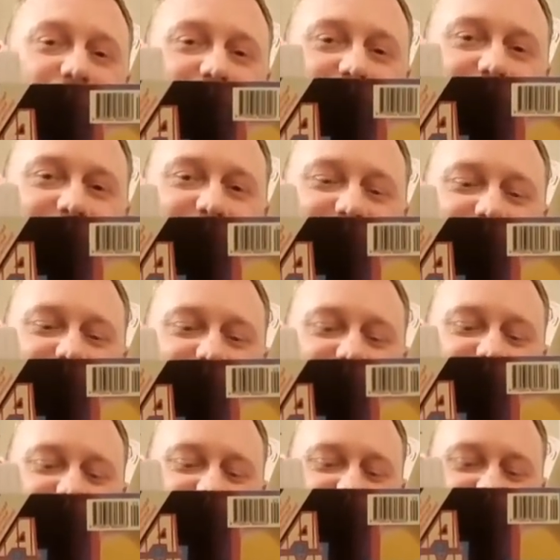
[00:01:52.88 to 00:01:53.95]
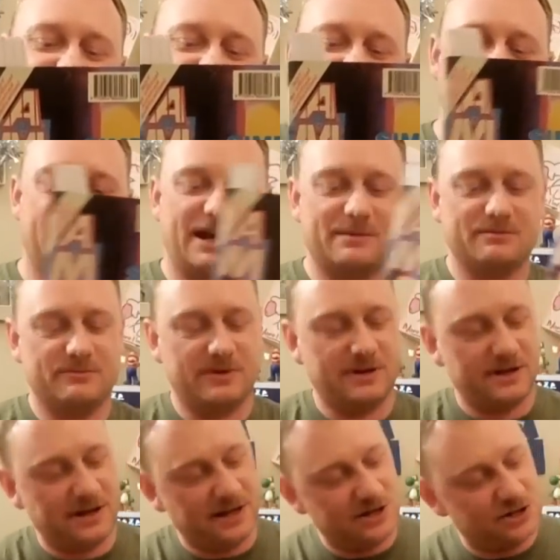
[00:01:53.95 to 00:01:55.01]
This is the
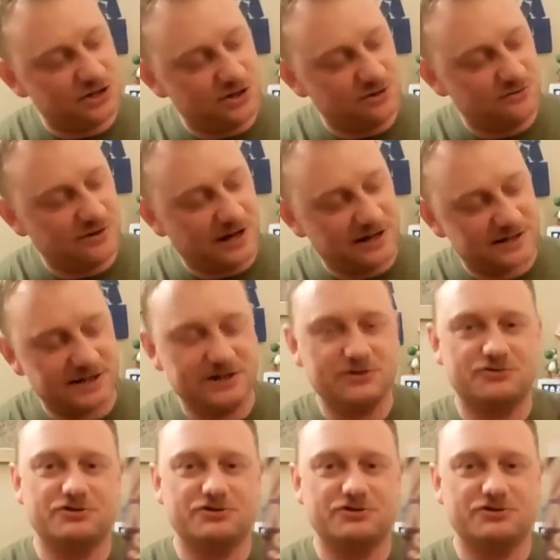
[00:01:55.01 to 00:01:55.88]
issue that